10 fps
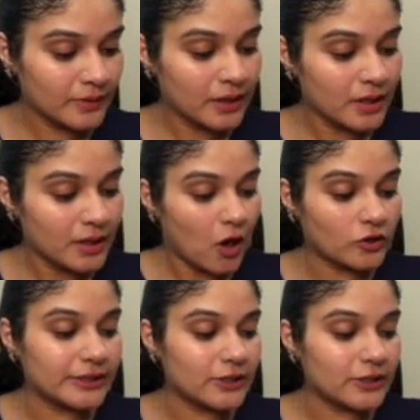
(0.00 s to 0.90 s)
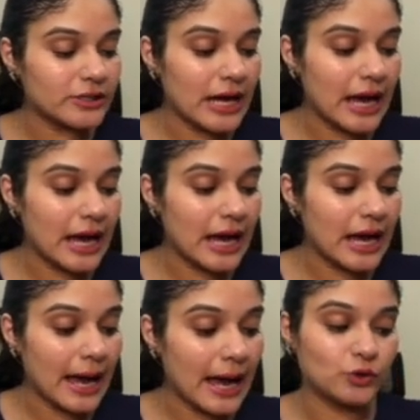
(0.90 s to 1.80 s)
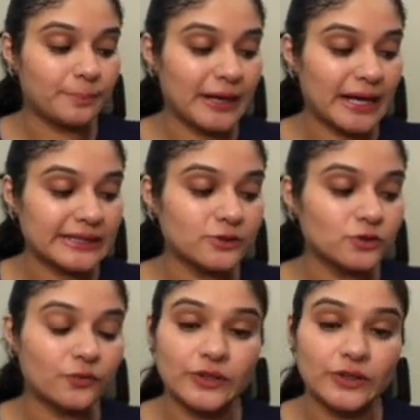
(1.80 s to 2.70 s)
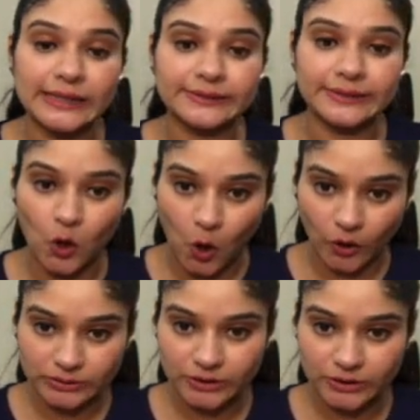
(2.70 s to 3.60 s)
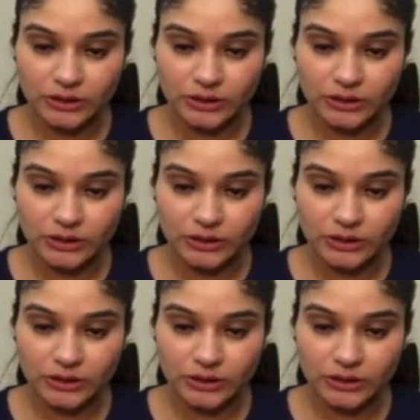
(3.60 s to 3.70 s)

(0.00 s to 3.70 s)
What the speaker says: Oxidation happens due to the presence of nascent oxygen,